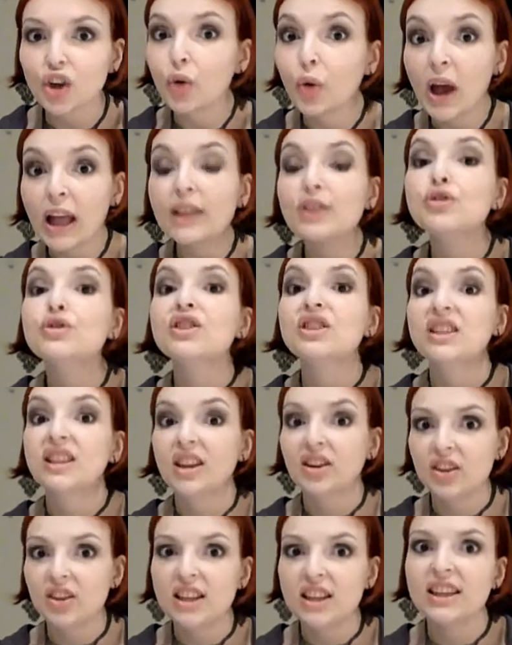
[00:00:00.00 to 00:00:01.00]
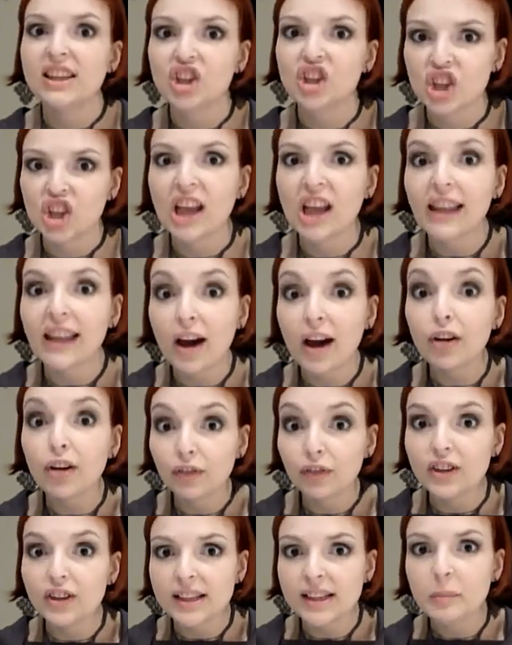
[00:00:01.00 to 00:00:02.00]
you had to seriously shell
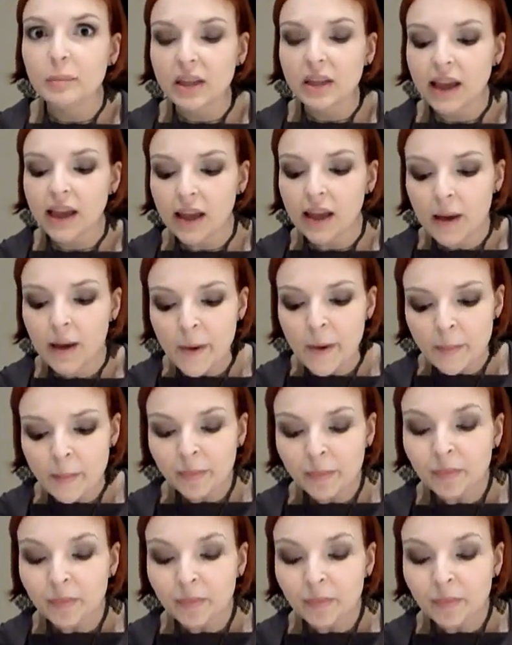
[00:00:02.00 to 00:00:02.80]
out for something,